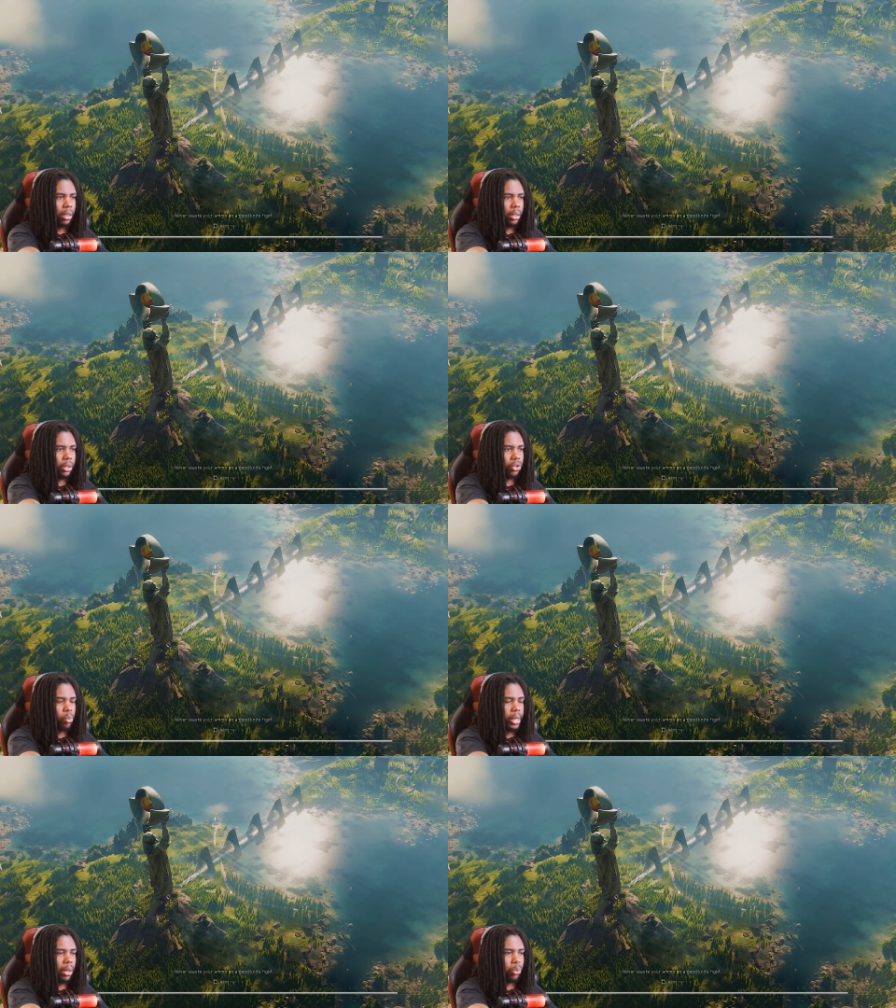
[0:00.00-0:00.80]
the
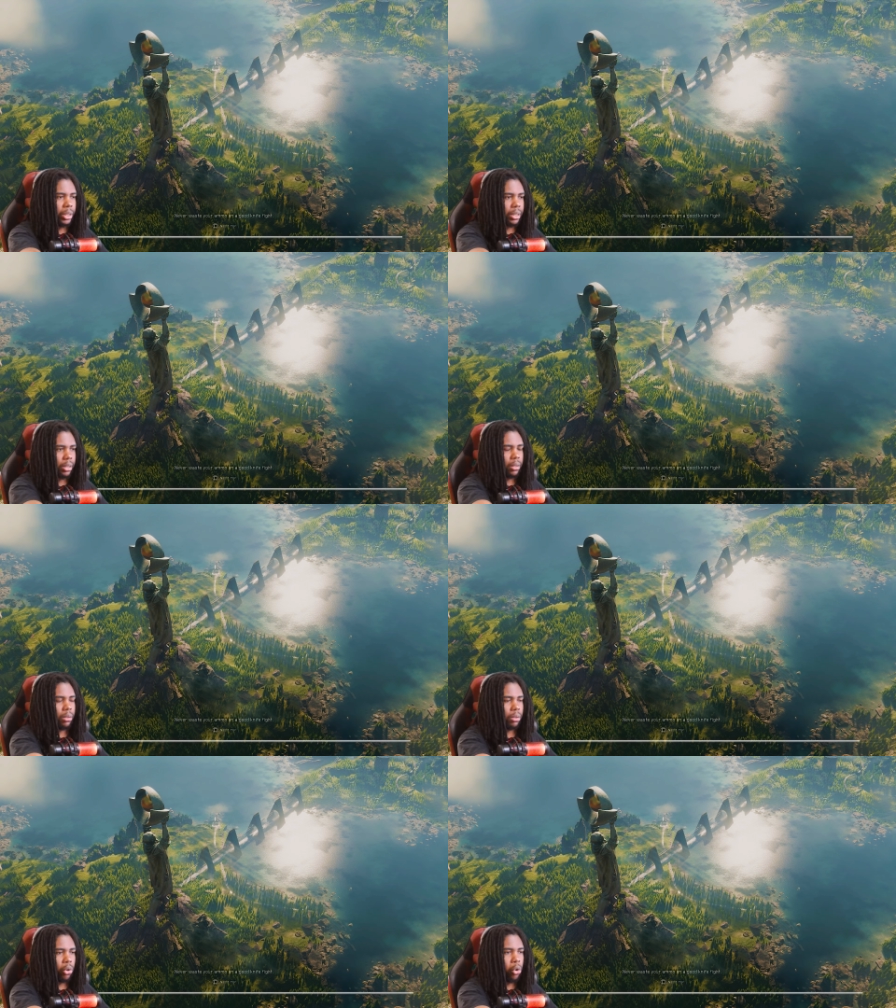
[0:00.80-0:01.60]
twin was
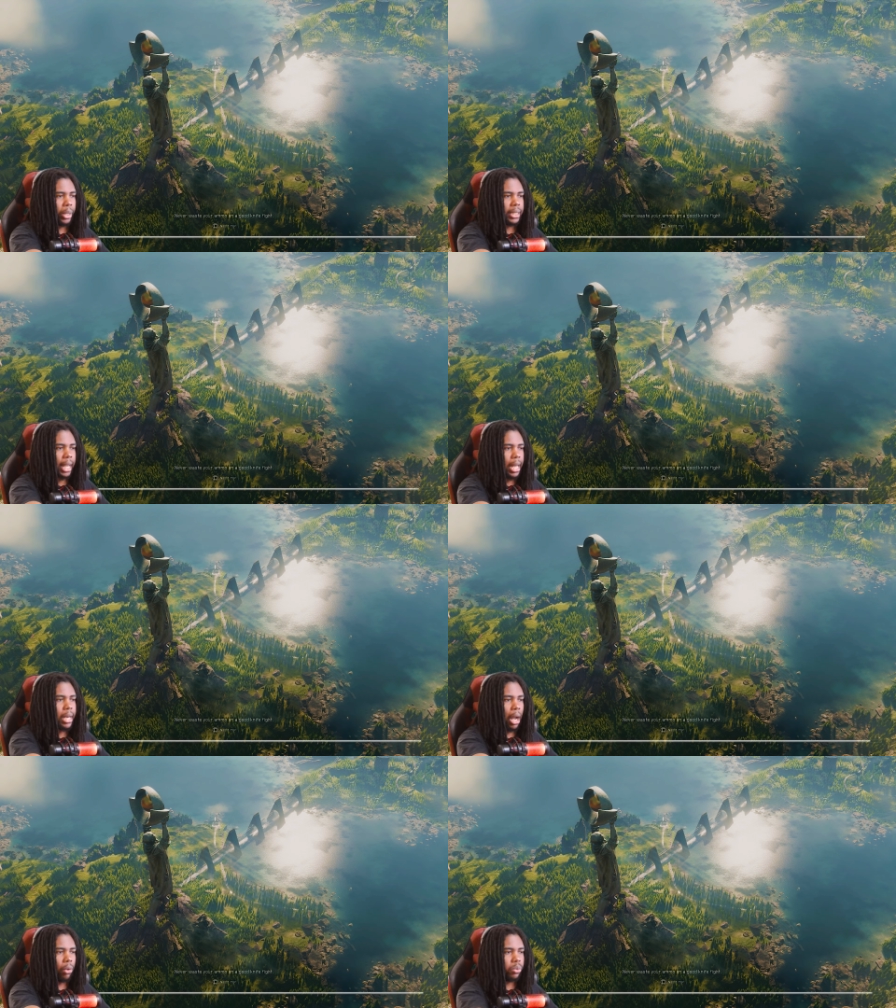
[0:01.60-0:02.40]
holding his hand
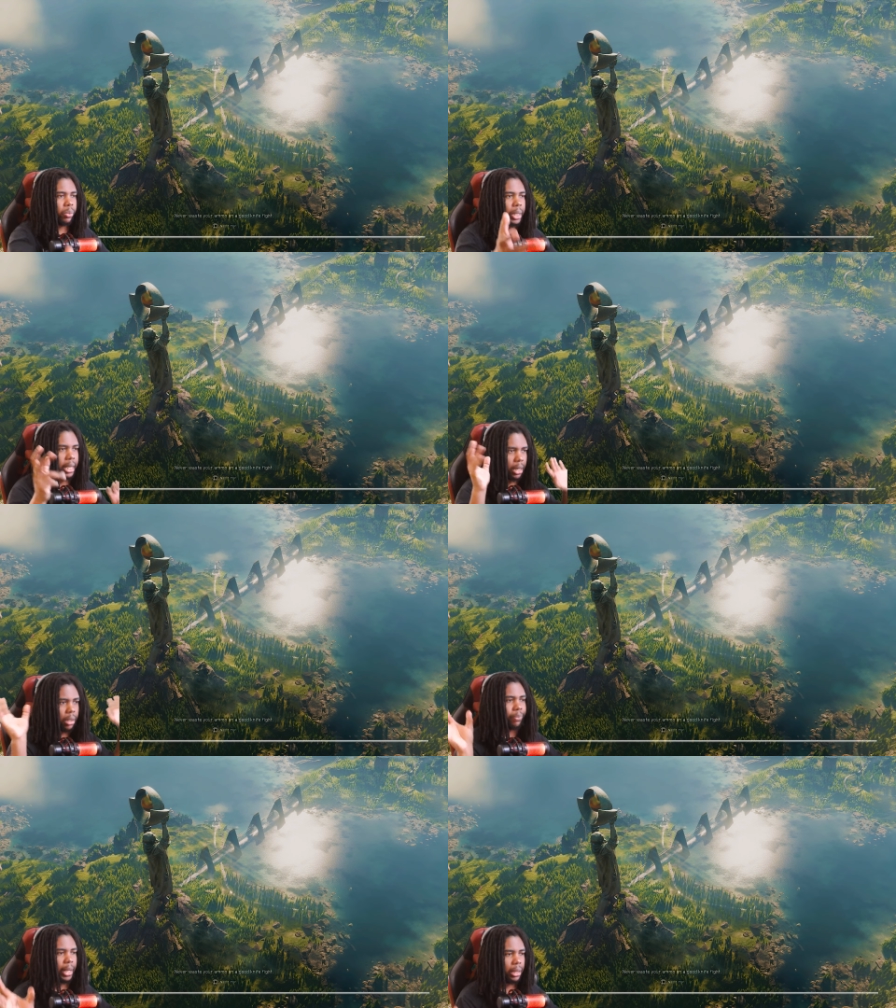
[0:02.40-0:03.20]
out and we were
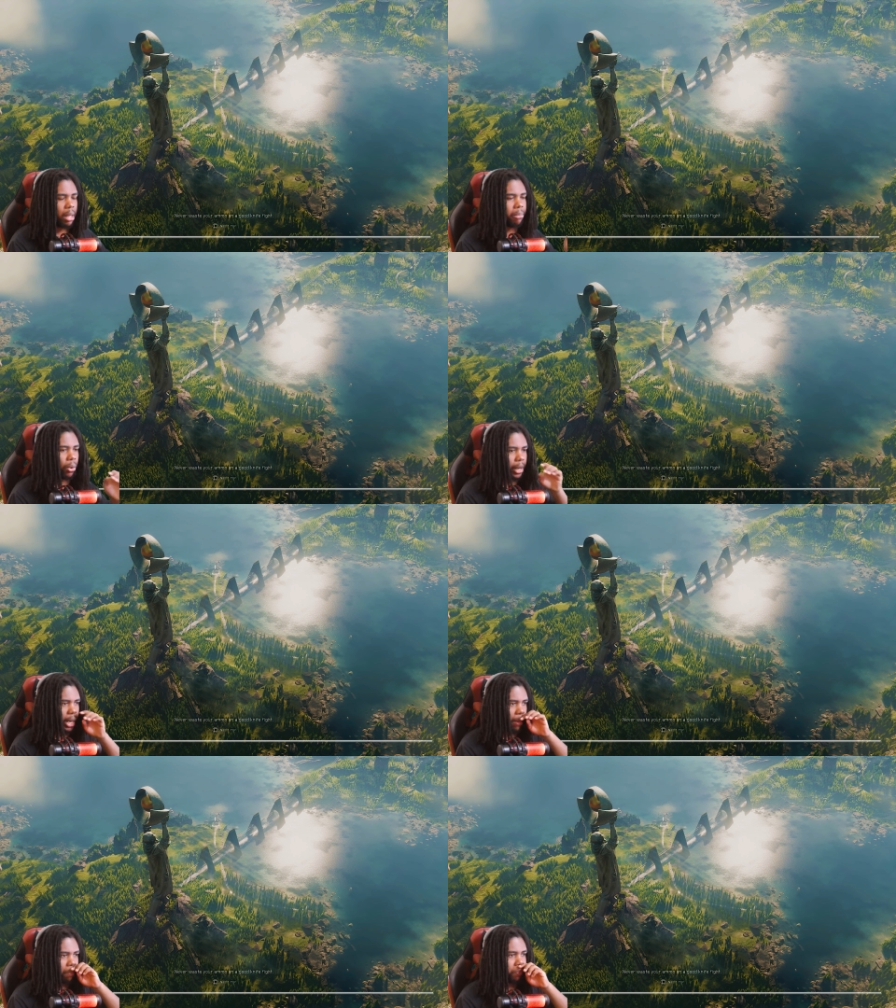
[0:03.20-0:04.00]
in, in limbo
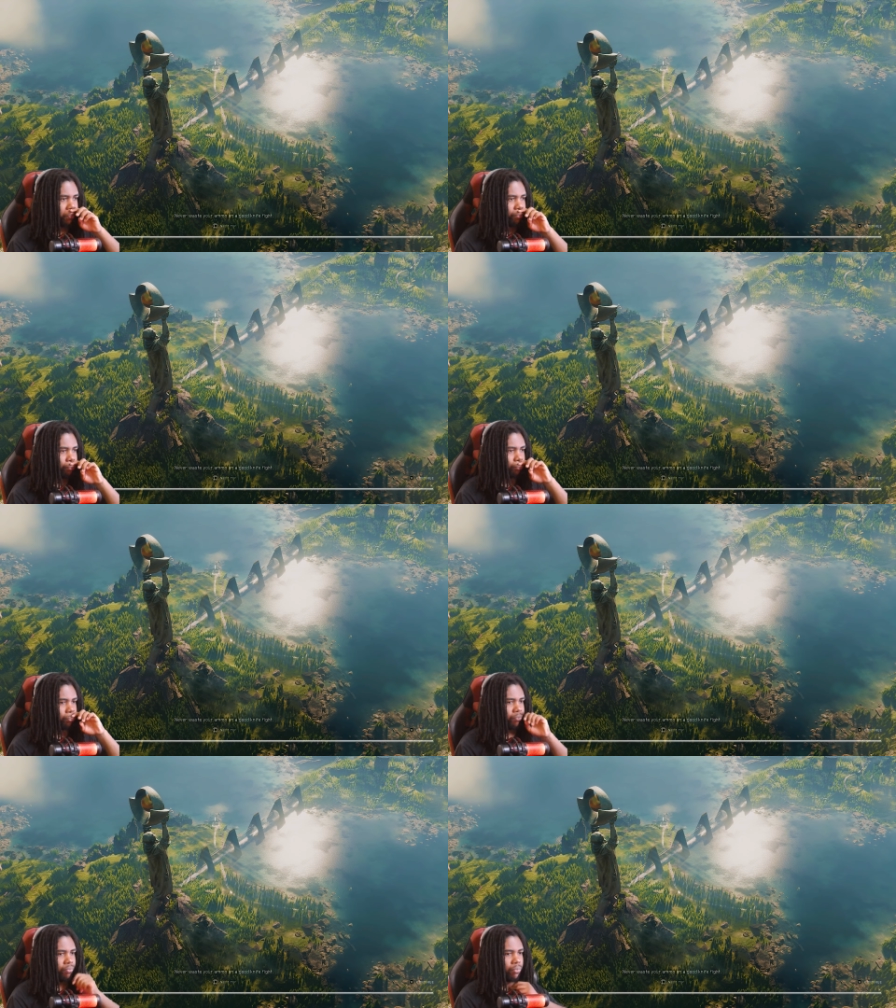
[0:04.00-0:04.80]
again.
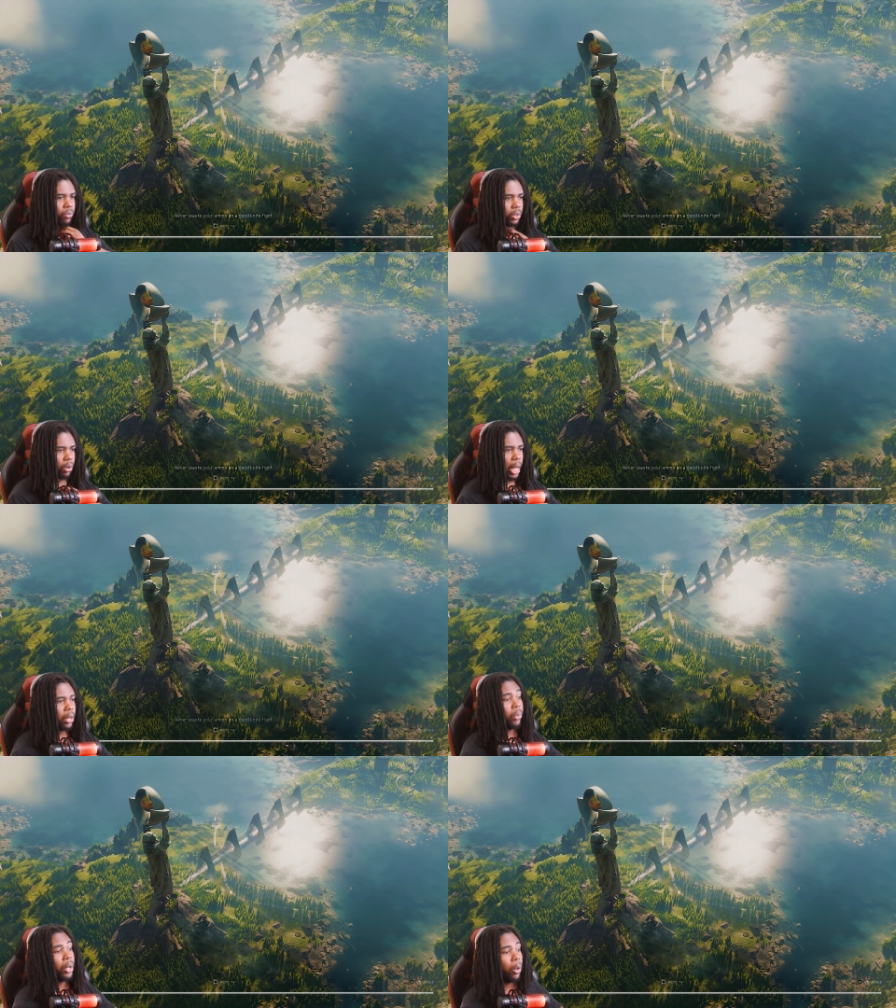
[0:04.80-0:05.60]
So I
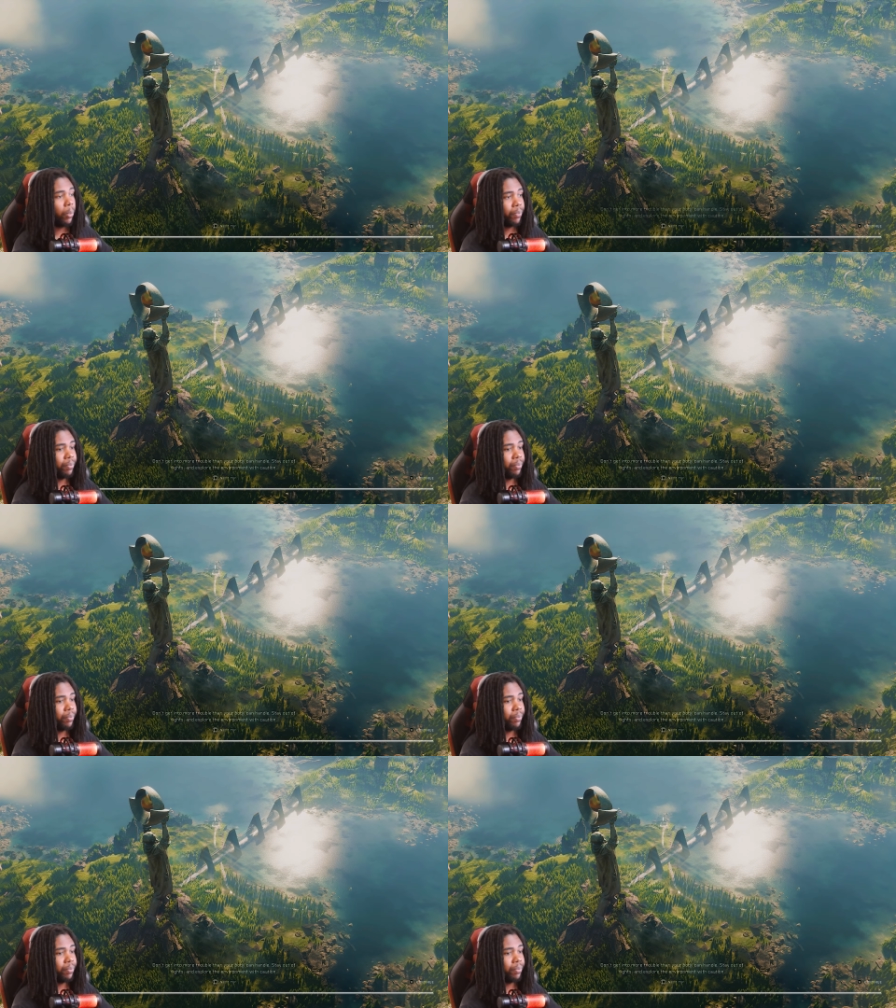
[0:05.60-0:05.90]
don't know,